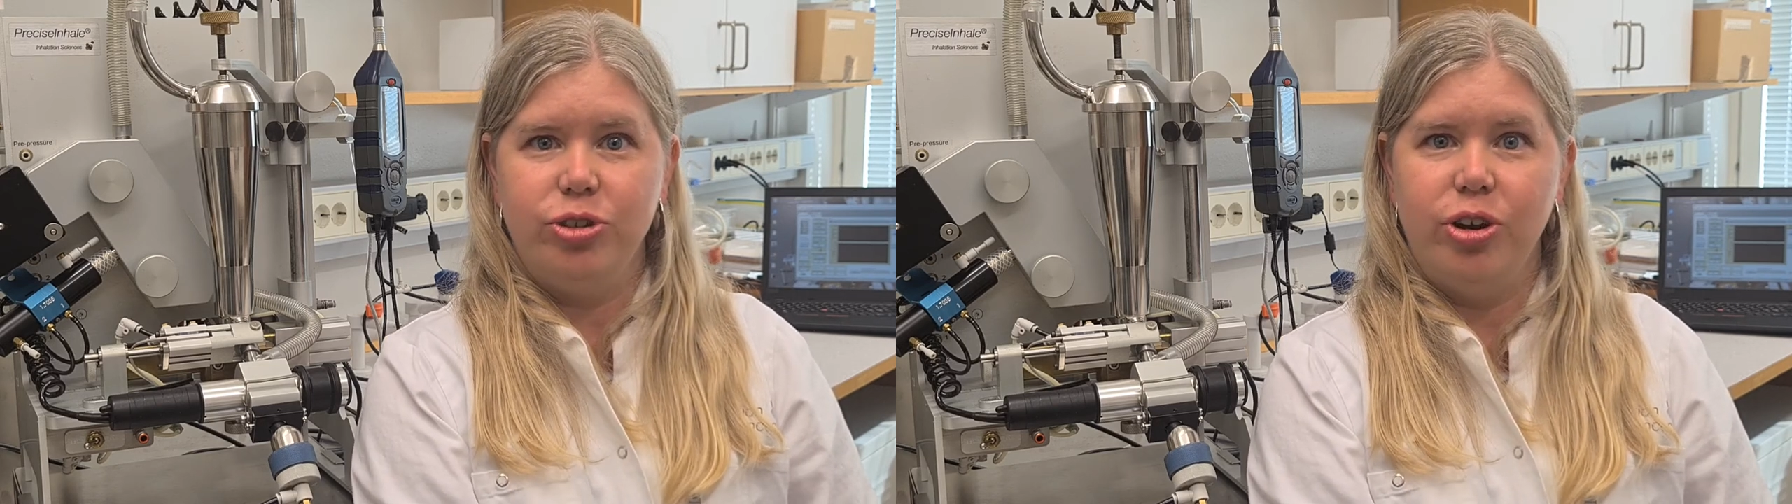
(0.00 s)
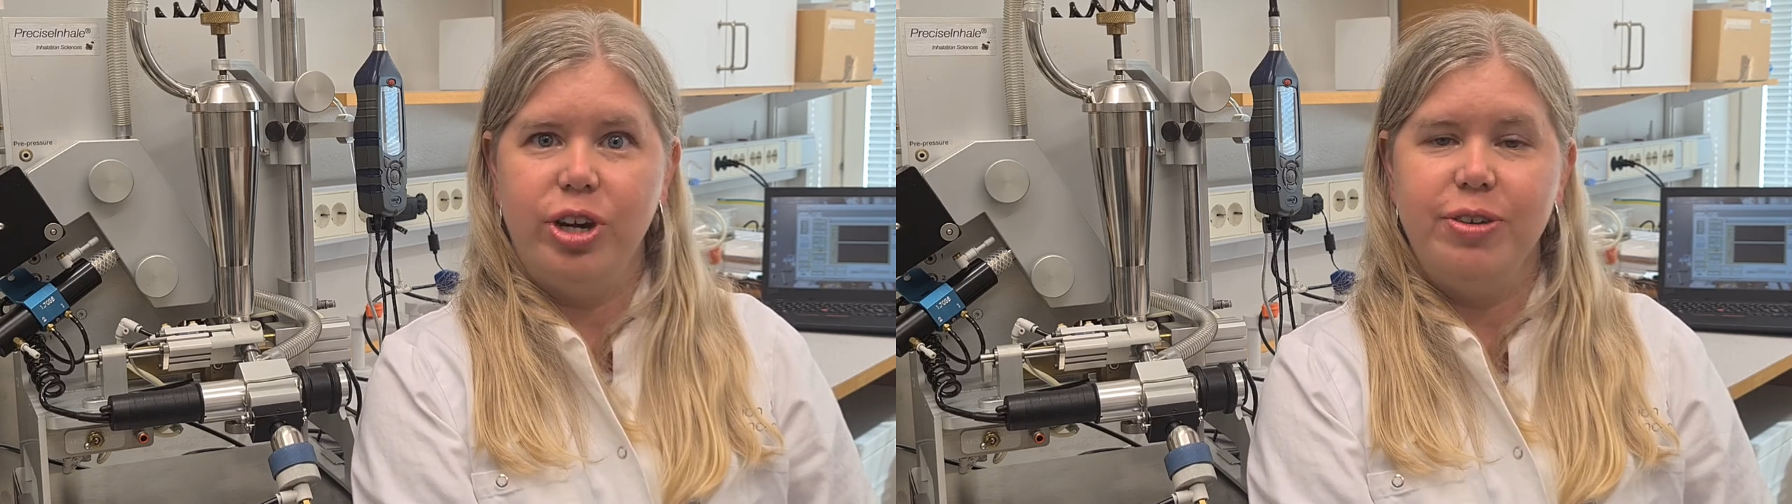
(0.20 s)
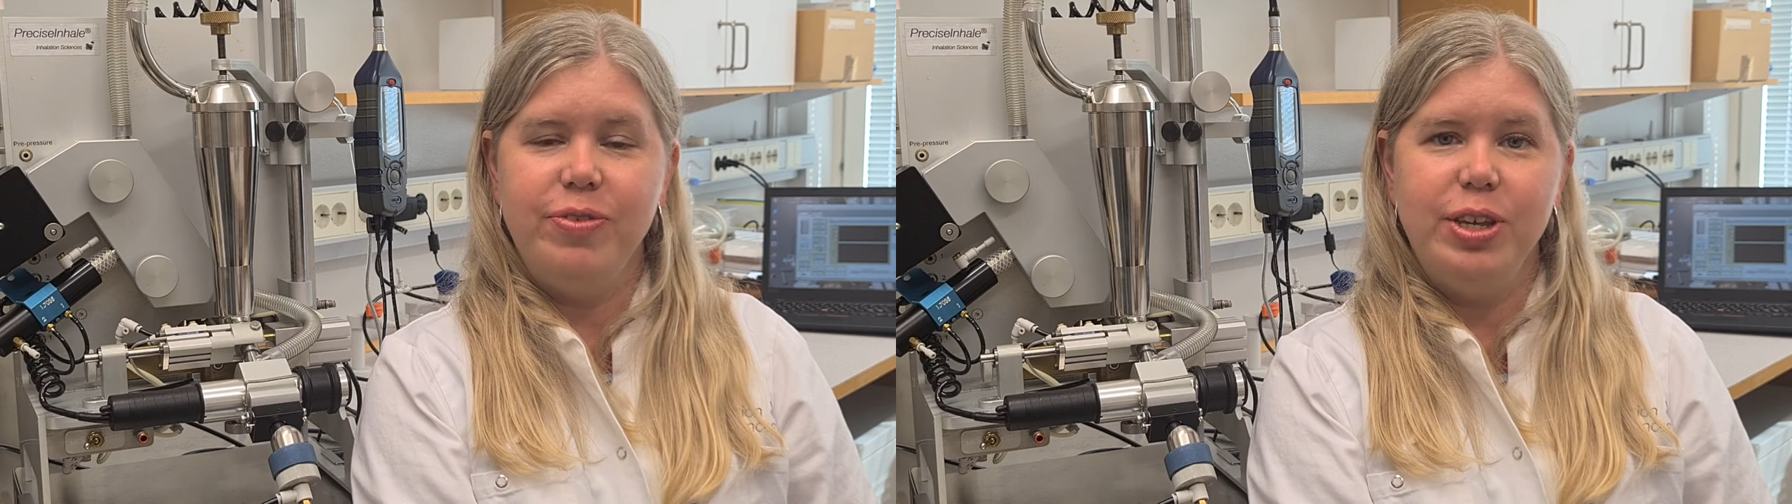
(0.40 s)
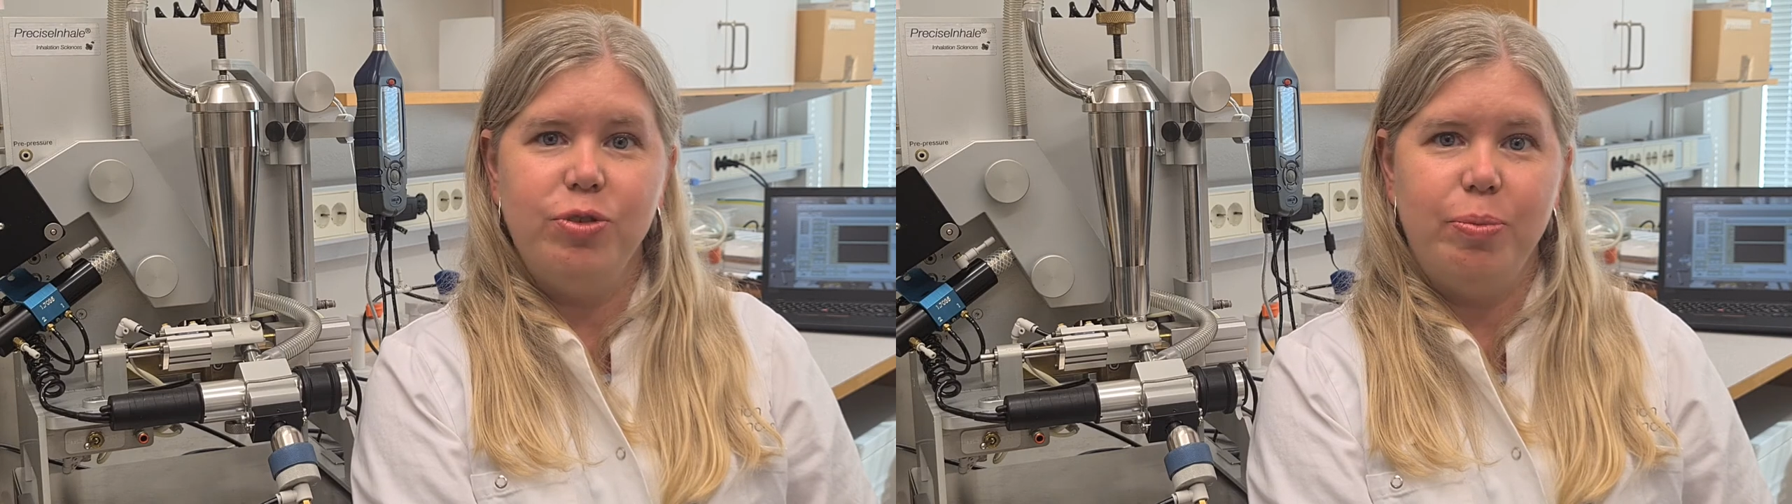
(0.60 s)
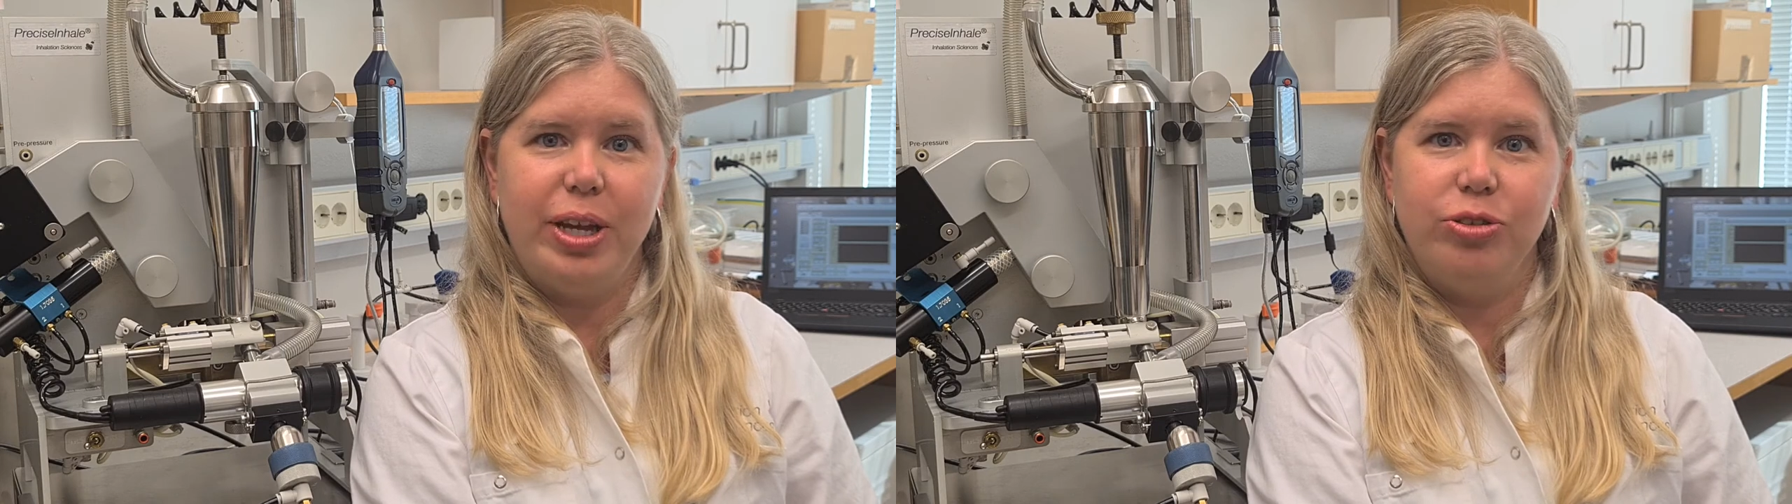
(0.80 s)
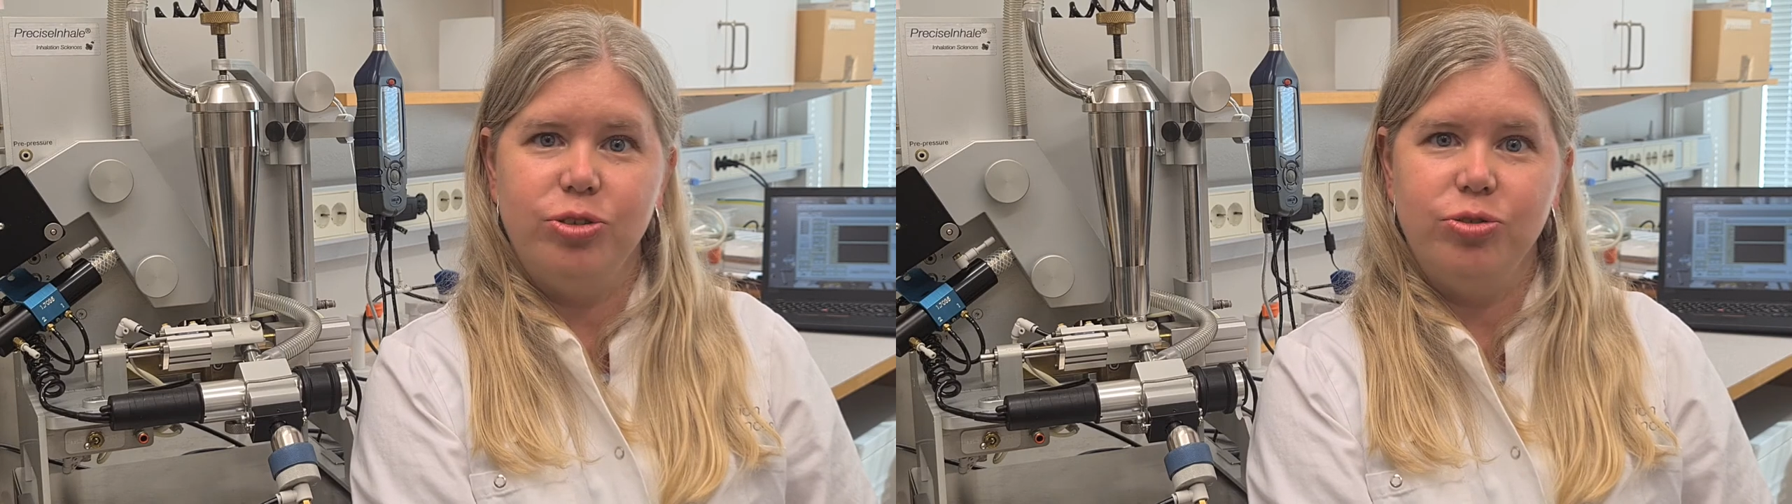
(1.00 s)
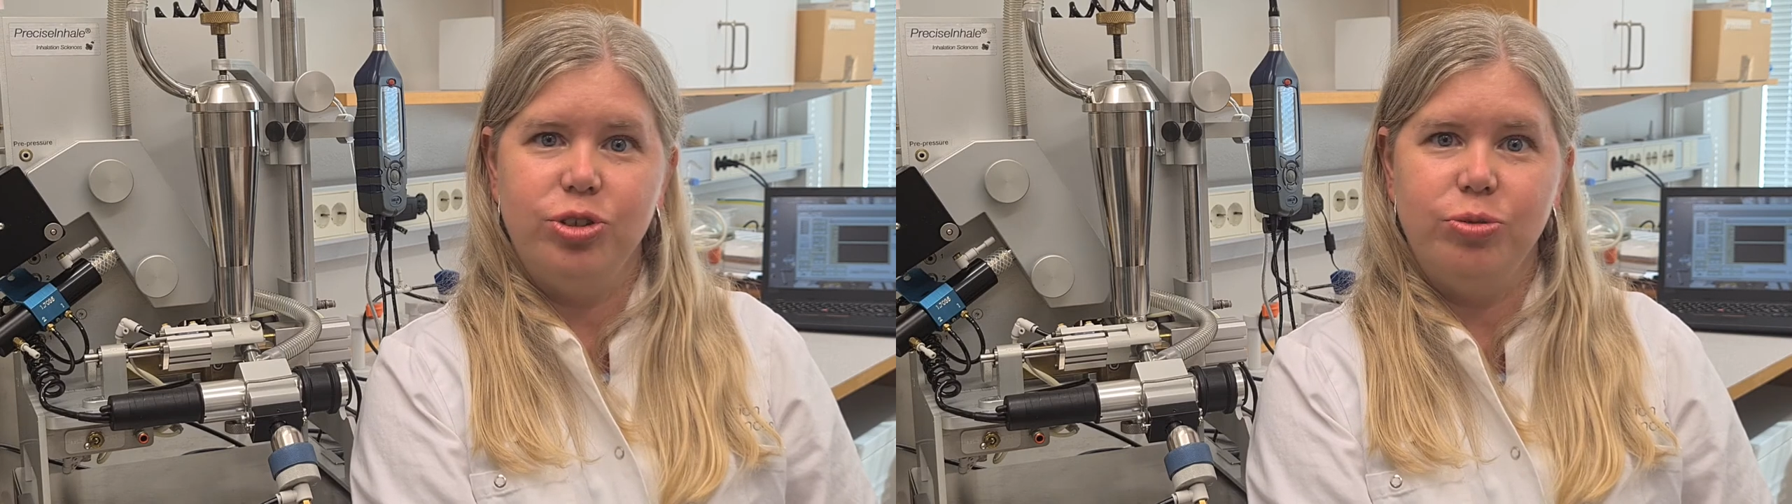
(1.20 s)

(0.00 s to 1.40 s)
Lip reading: are in vivo methods,